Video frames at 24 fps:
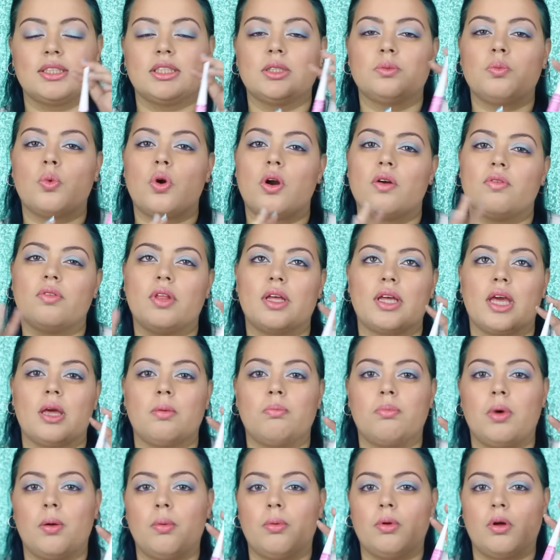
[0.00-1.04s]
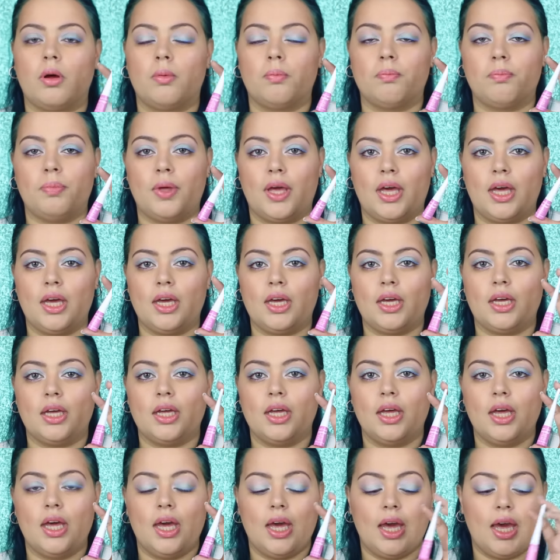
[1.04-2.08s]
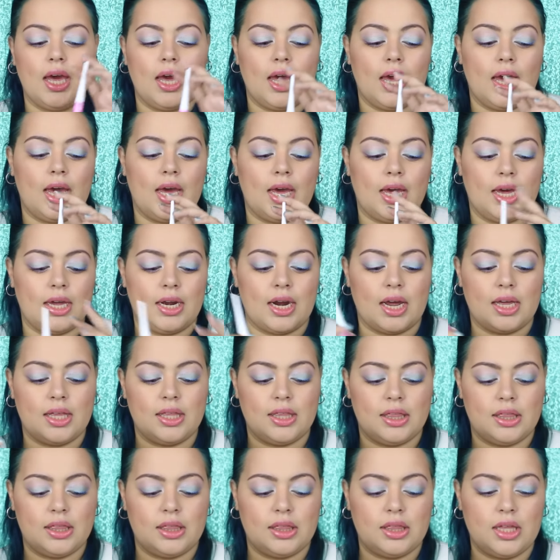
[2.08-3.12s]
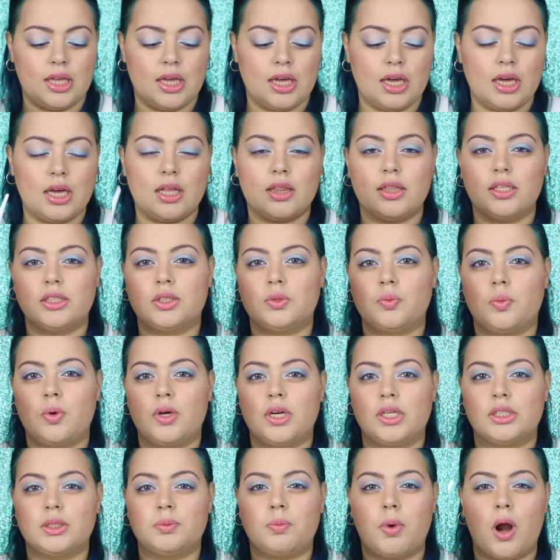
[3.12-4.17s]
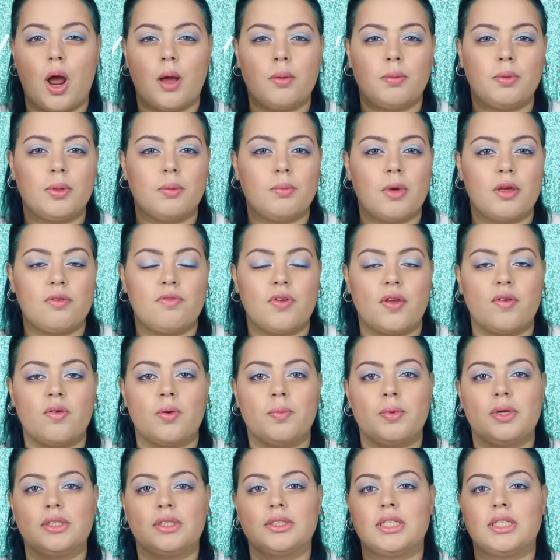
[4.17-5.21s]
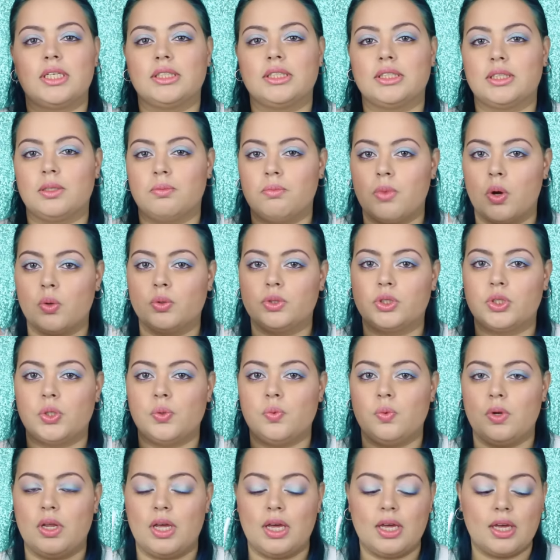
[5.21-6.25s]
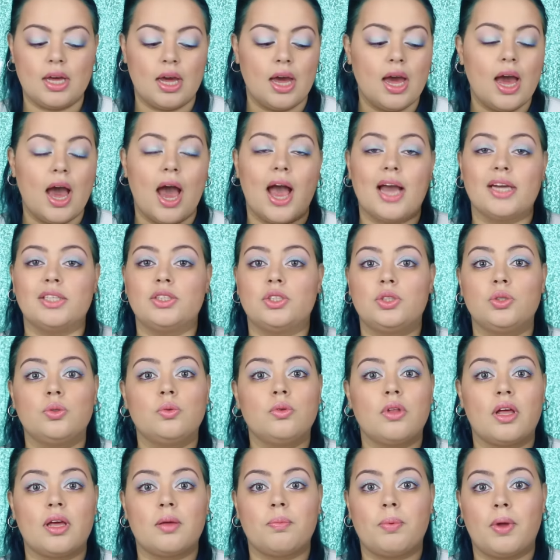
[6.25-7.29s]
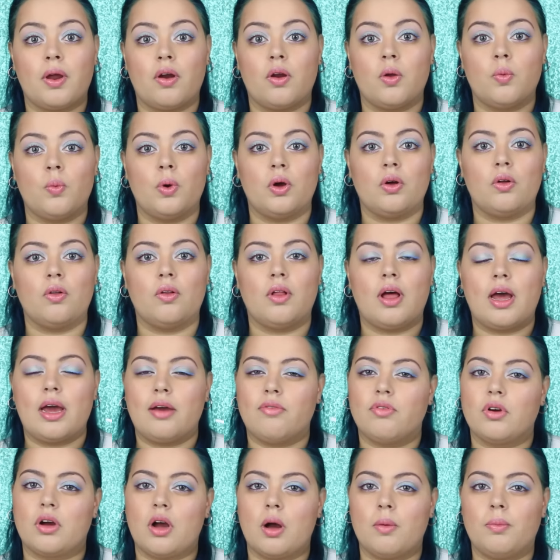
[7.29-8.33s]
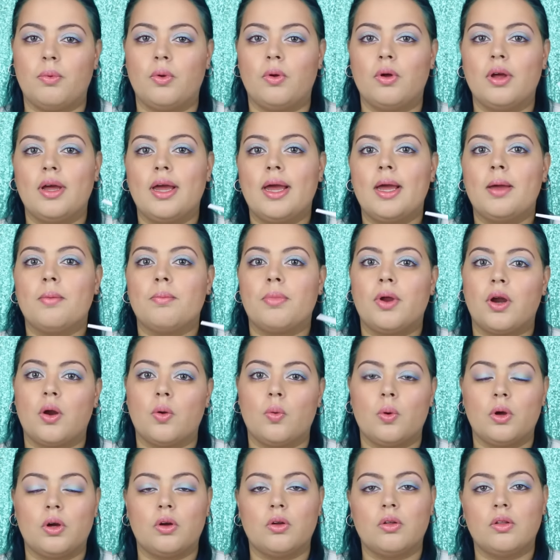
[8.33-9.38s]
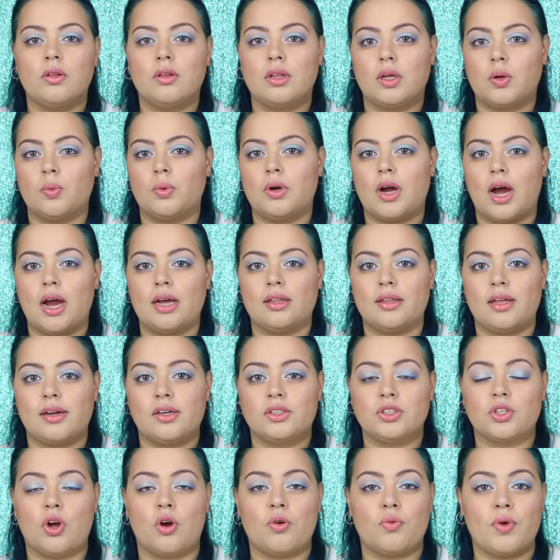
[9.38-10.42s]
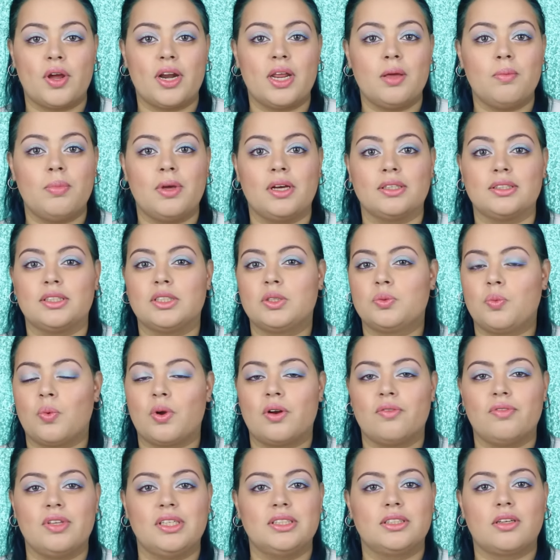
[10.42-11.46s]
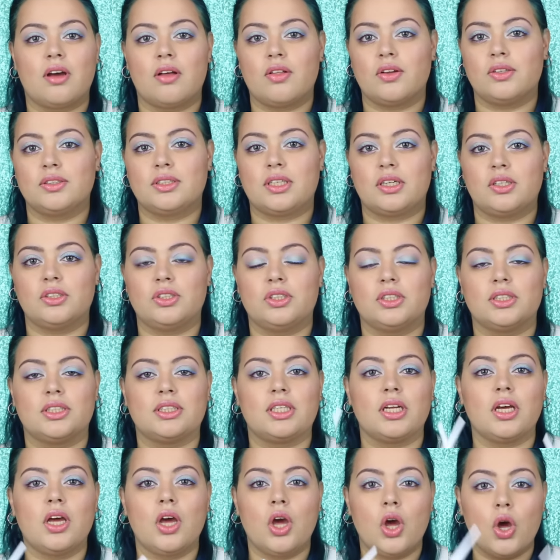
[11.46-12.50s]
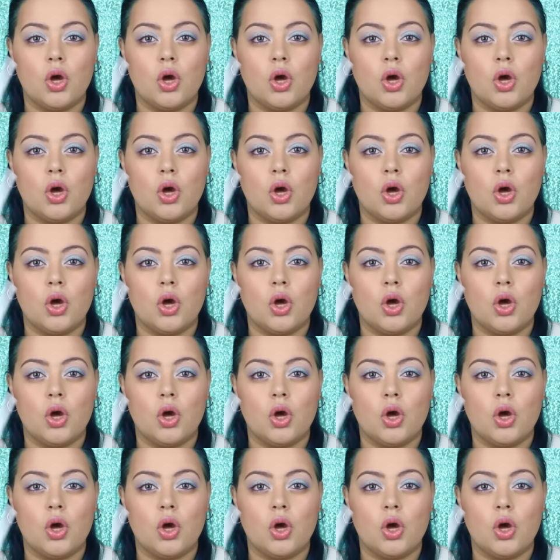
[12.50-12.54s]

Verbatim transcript: this is more of like a bubblegum pink. And I think this one is probably my favorite because it is the most unique. I do like periwinkle. I have a couple periwinkle liquid eyeliners already because it's one of these colors that are just